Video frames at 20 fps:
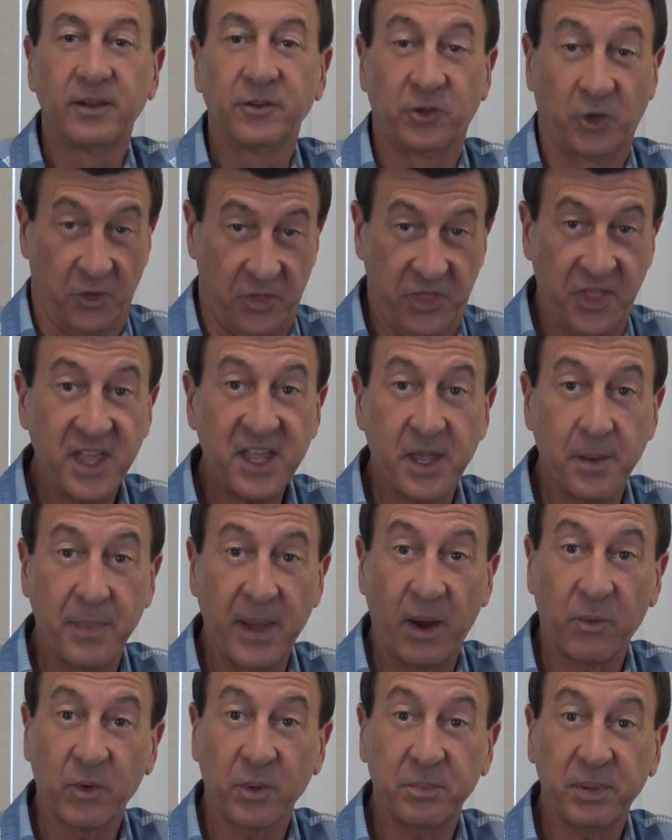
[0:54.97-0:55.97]
So think
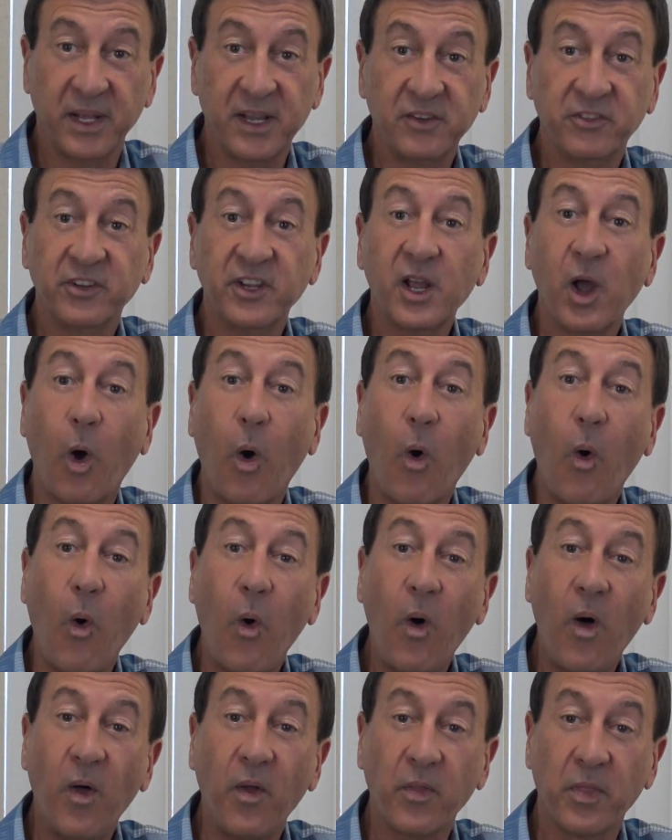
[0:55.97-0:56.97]
about replacing
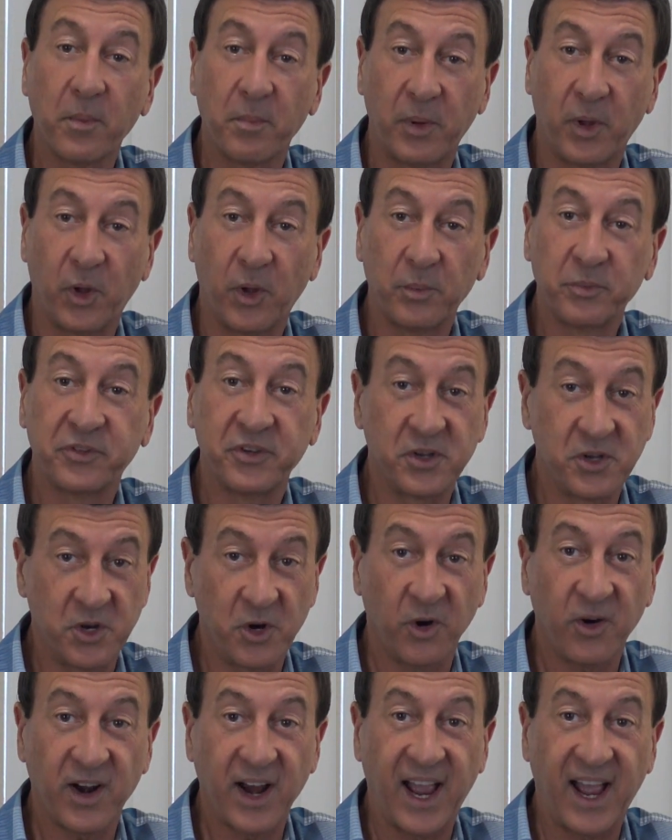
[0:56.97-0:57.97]
all the bulbs in
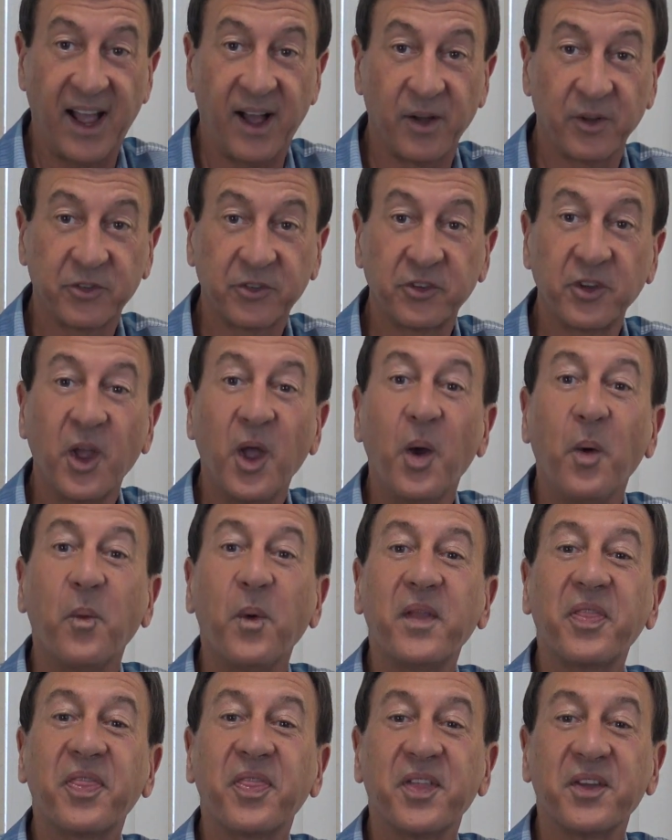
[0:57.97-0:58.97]
your house
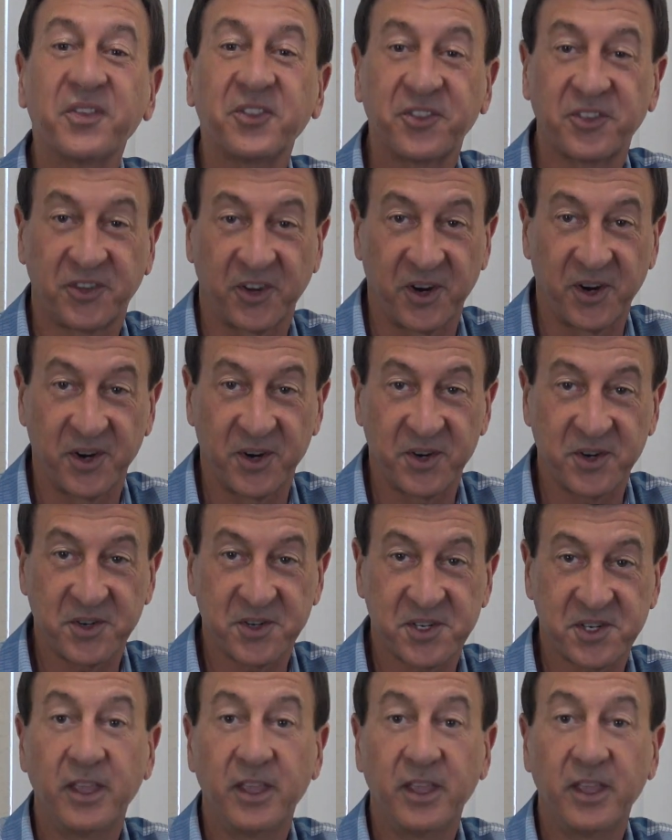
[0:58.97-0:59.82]
with the Surge.